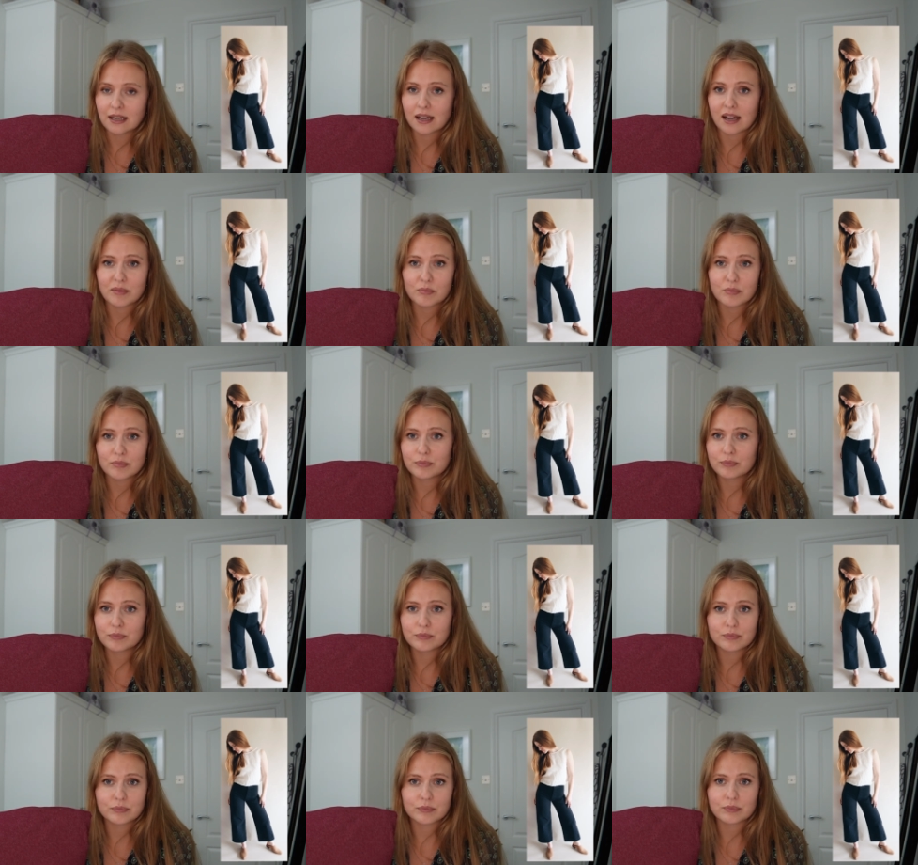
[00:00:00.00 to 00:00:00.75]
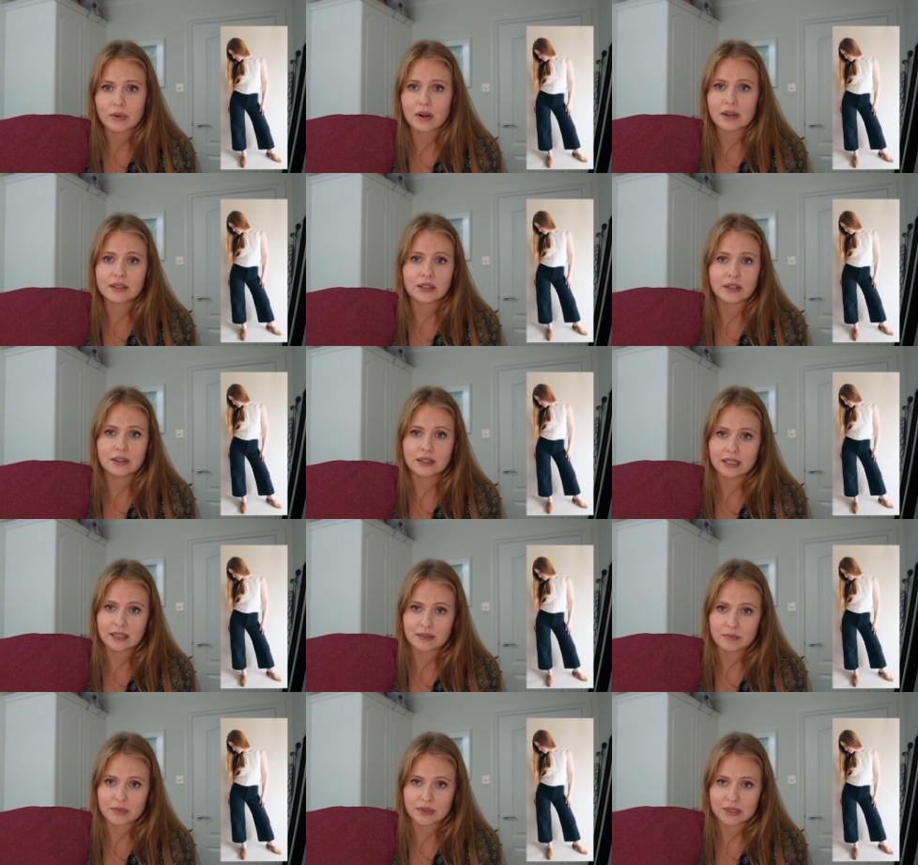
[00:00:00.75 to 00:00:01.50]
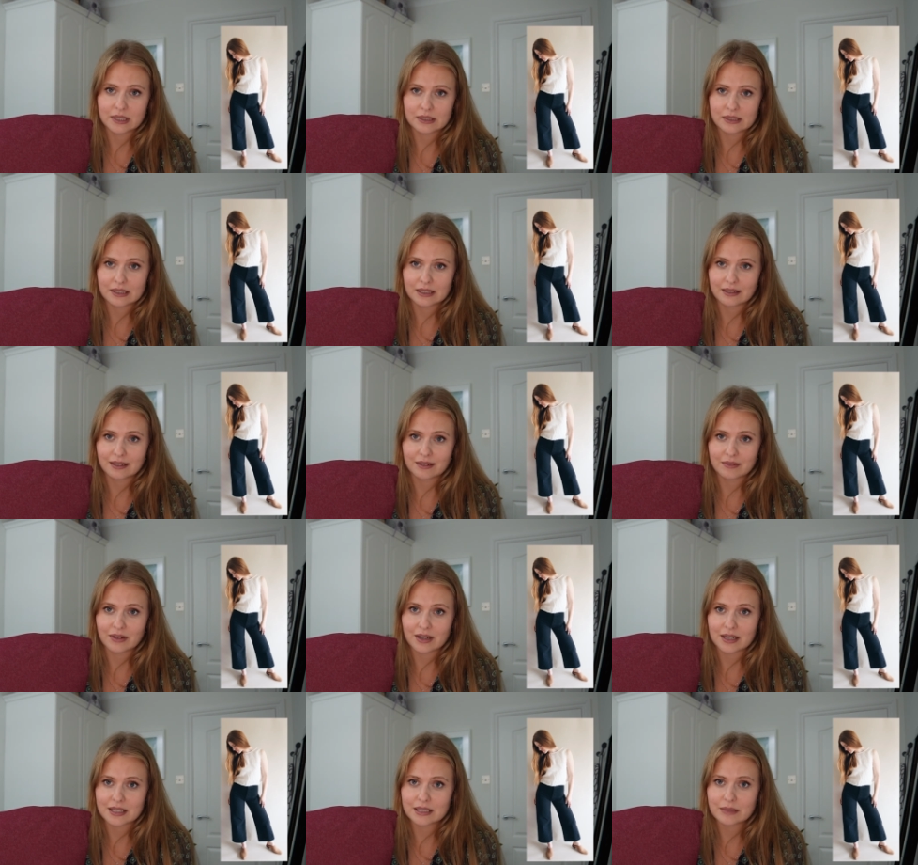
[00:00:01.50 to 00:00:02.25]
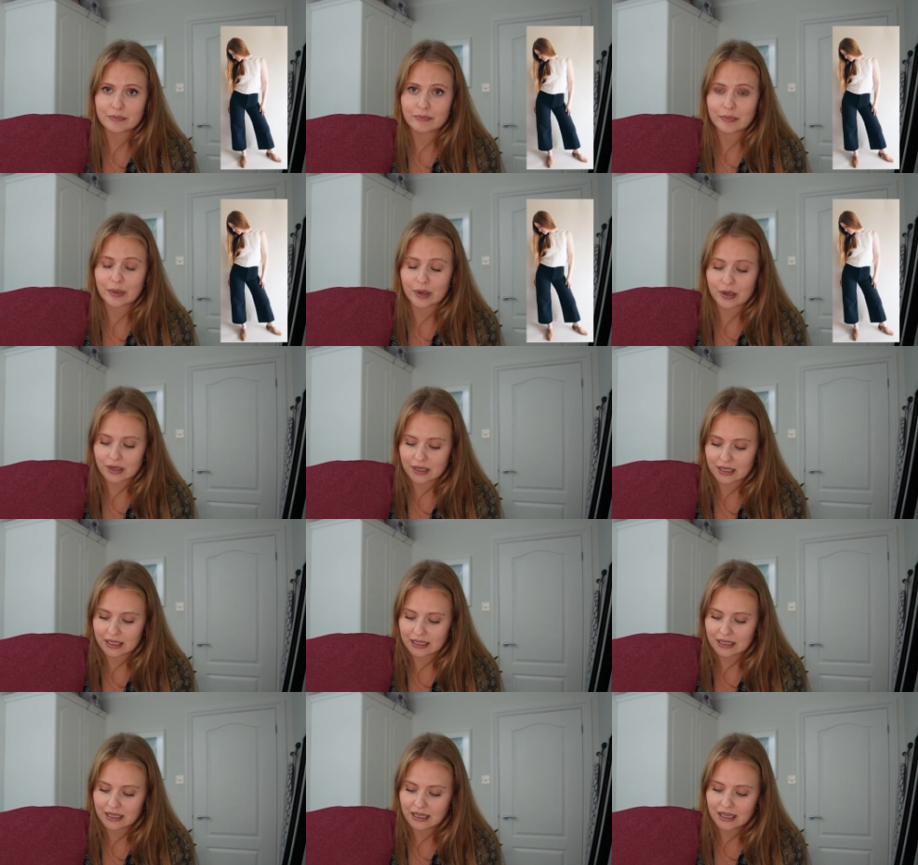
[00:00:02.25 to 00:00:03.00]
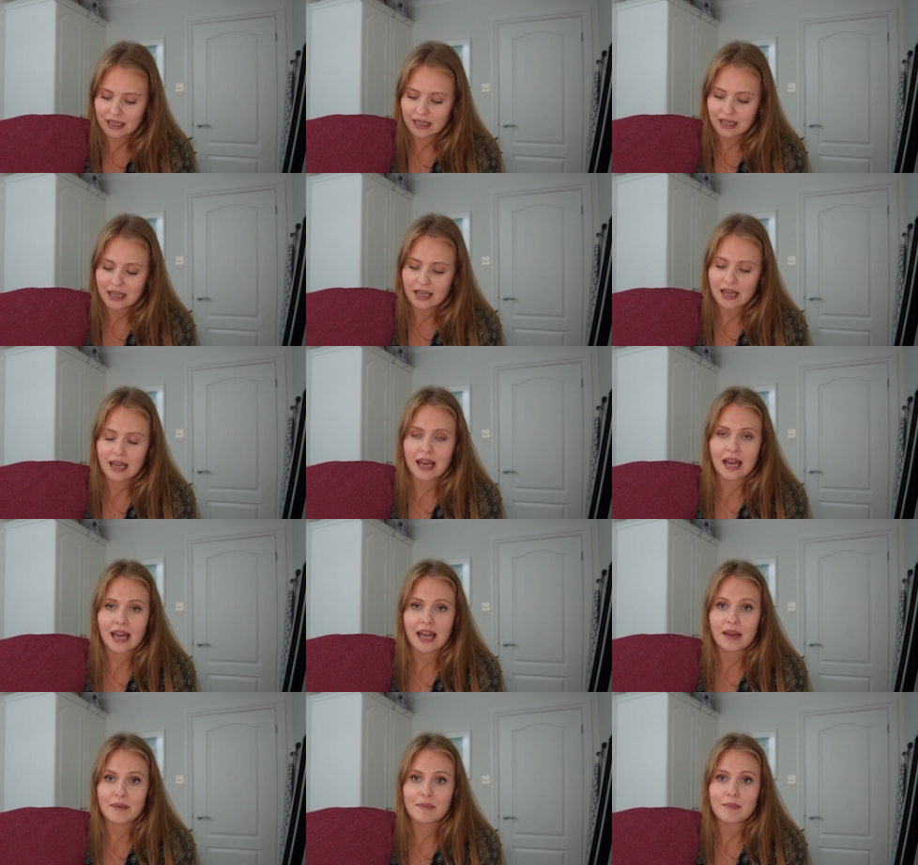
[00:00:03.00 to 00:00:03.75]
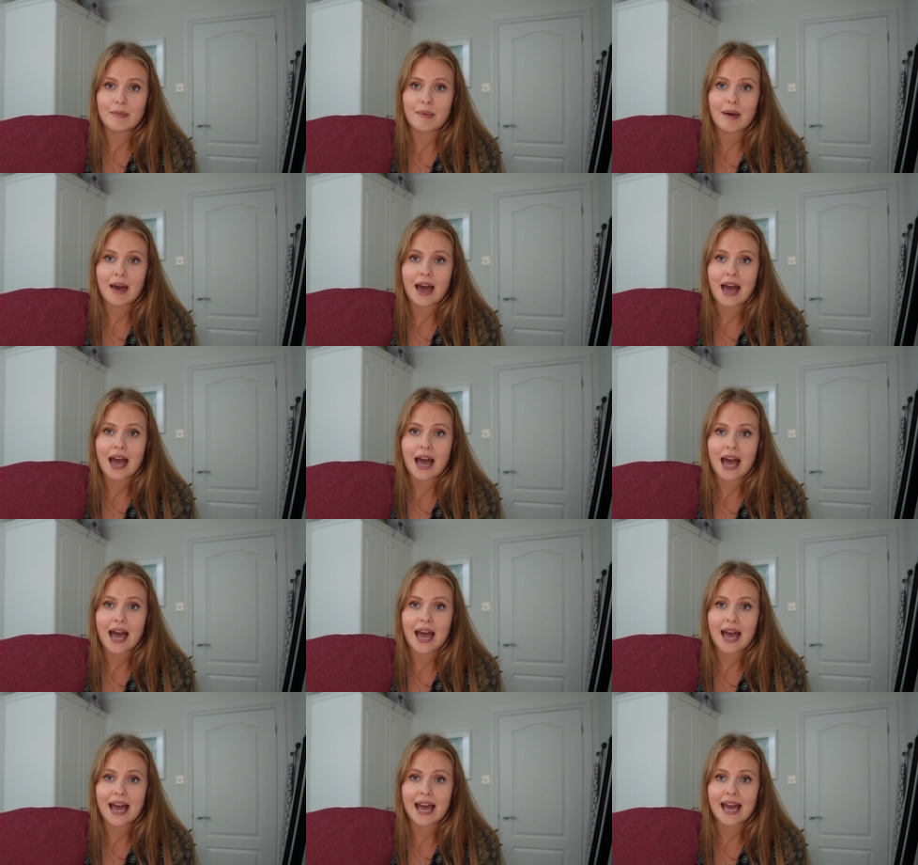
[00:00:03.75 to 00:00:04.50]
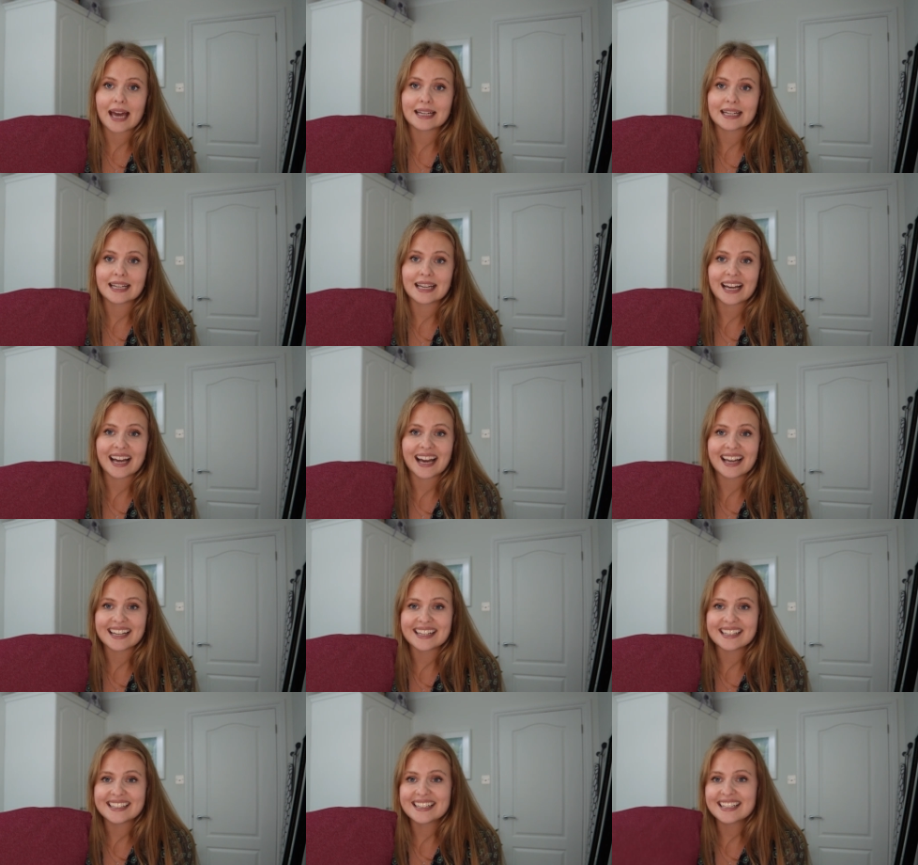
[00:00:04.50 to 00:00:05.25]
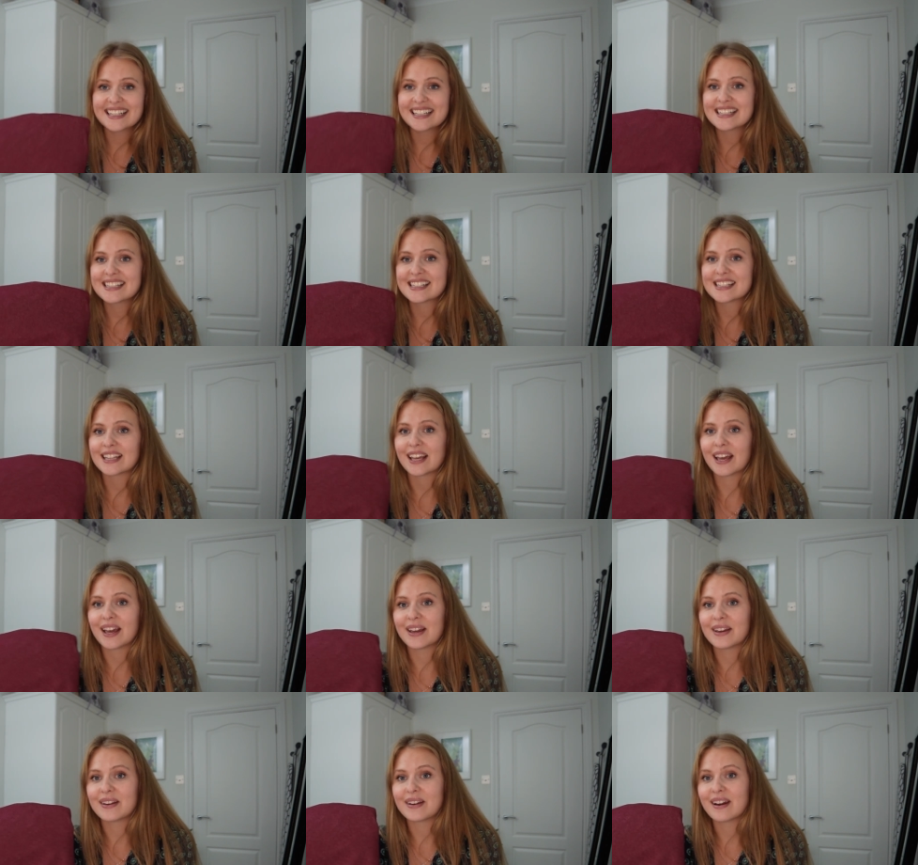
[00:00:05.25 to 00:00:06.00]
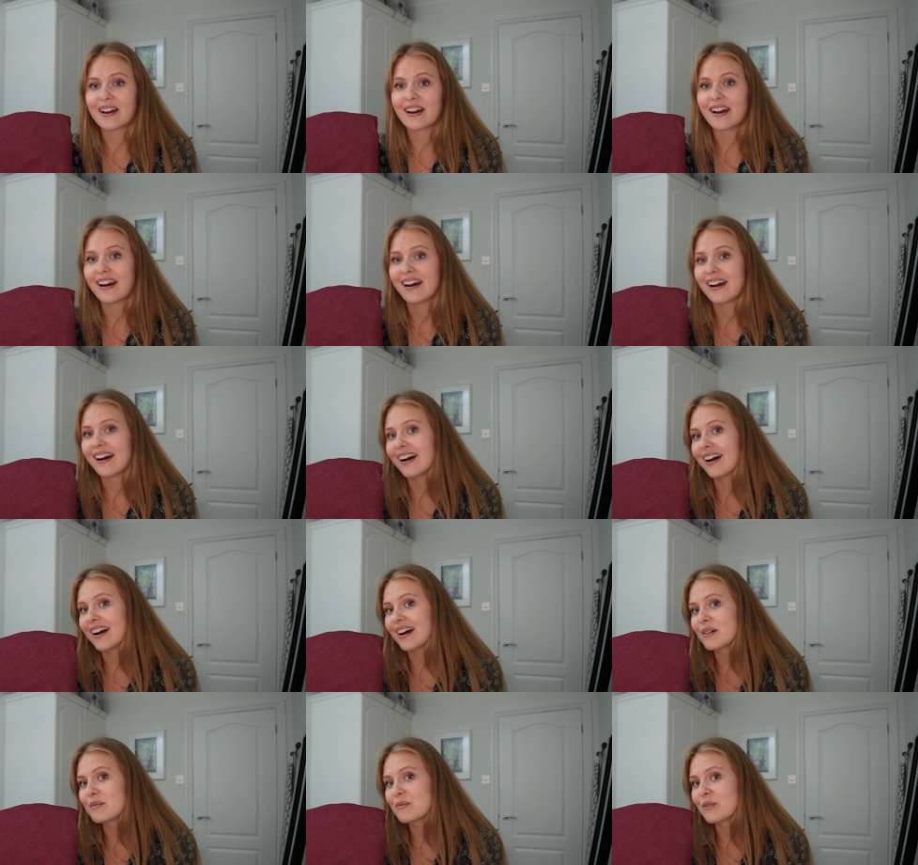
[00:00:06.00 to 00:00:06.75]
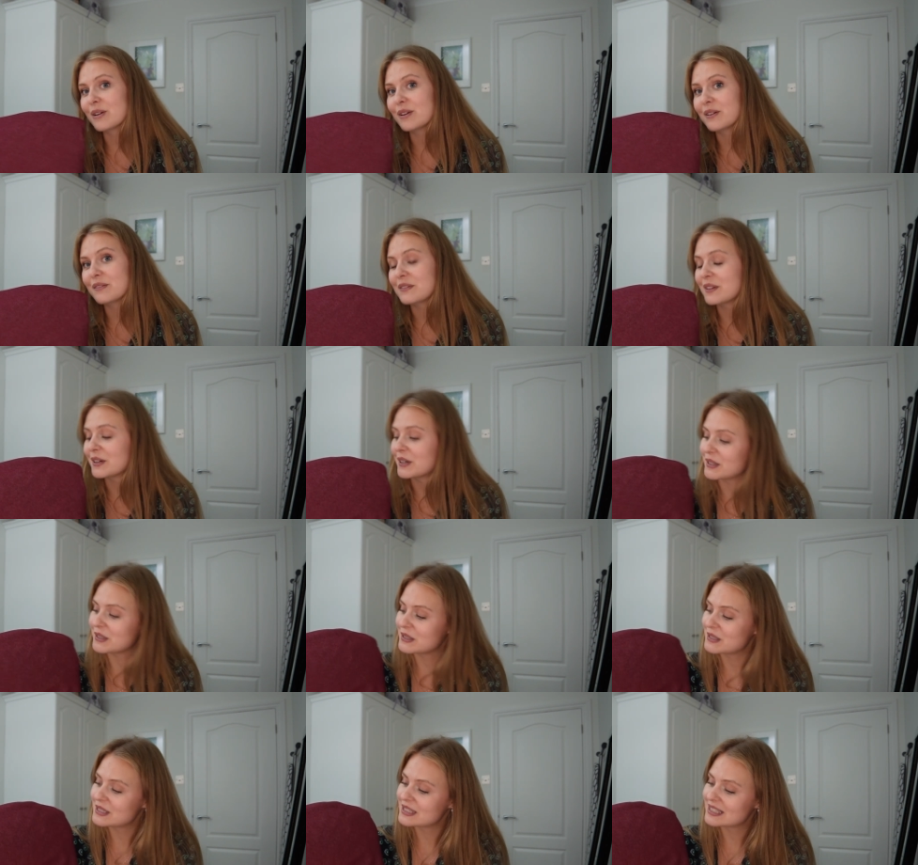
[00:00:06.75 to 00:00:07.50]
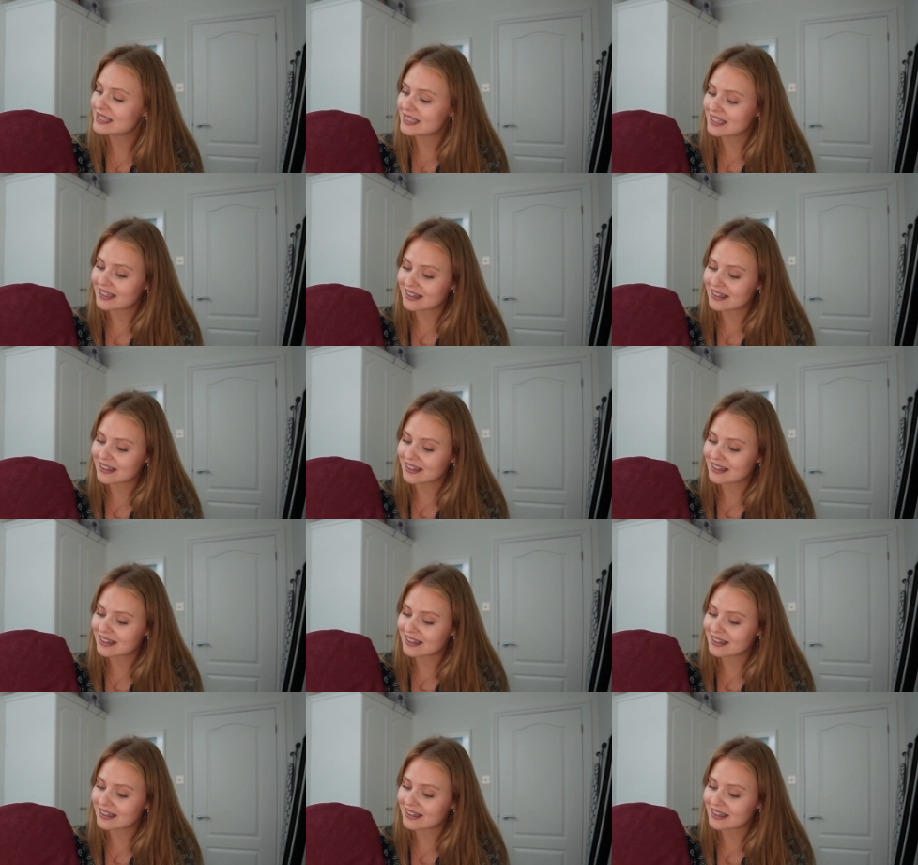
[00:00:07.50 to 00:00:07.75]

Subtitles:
I don't think I'm pronouncing that right, by Anna Allen. So one of those.